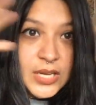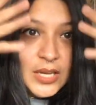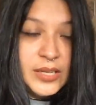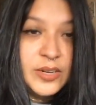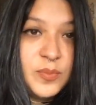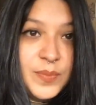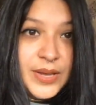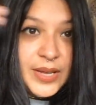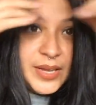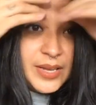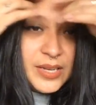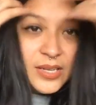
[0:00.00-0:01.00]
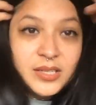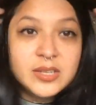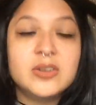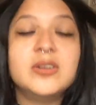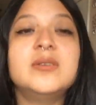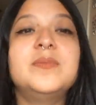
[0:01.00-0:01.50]
a
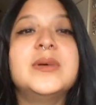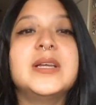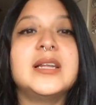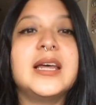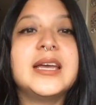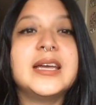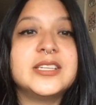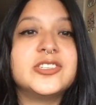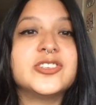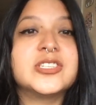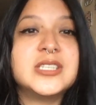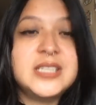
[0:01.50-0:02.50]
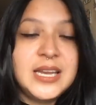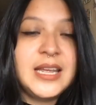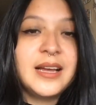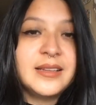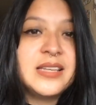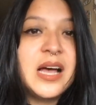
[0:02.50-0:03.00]
little bit like it's just
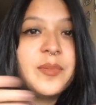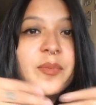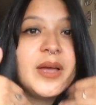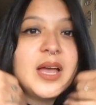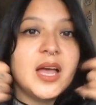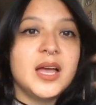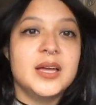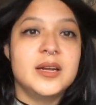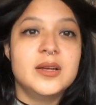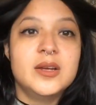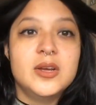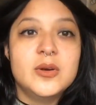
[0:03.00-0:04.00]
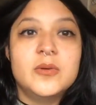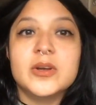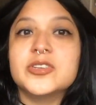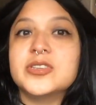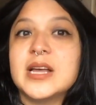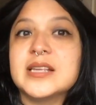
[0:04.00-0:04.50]
sitting on top of my head,
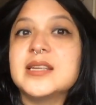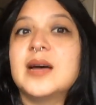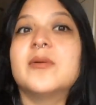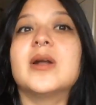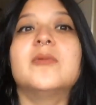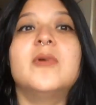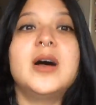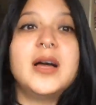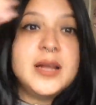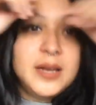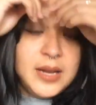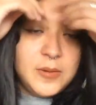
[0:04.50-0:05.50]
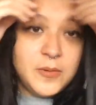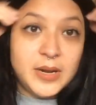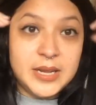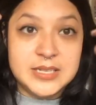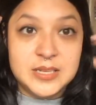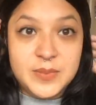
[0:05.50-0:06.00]
which that's not what I want. I want
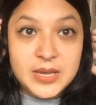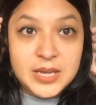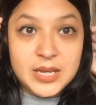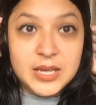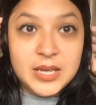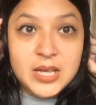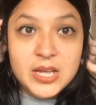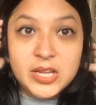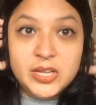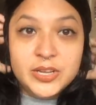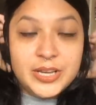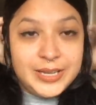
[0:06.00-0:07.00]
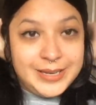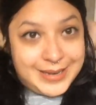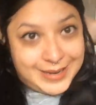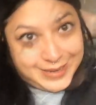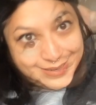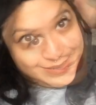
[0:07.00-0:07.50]
it to be looking
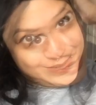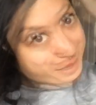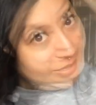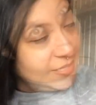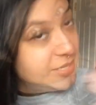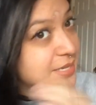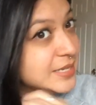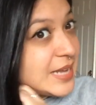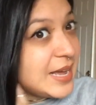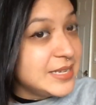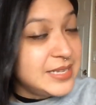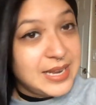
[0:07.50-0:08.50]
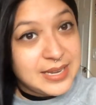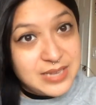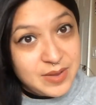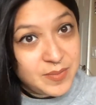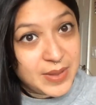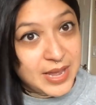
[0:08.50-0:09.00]
like this is not sitting on
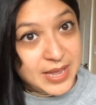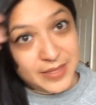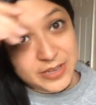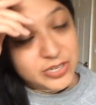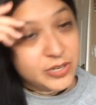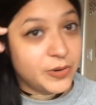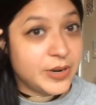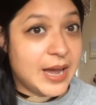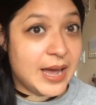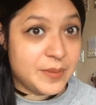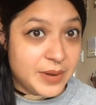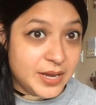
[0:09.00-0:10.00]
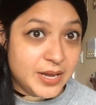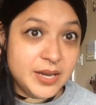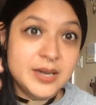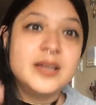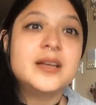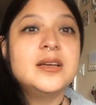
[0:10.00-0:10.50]
top of my head, this should be growing out of my
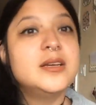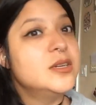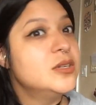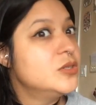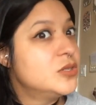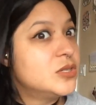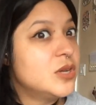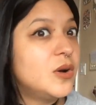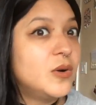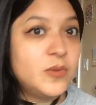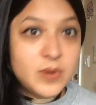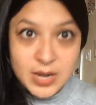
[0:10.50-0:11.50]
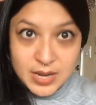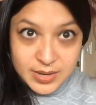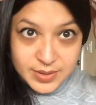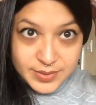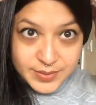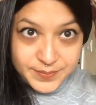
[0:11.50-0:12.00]
head. So,
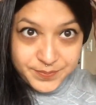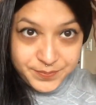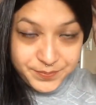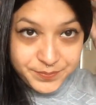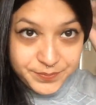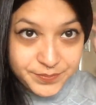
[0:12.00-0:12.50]
I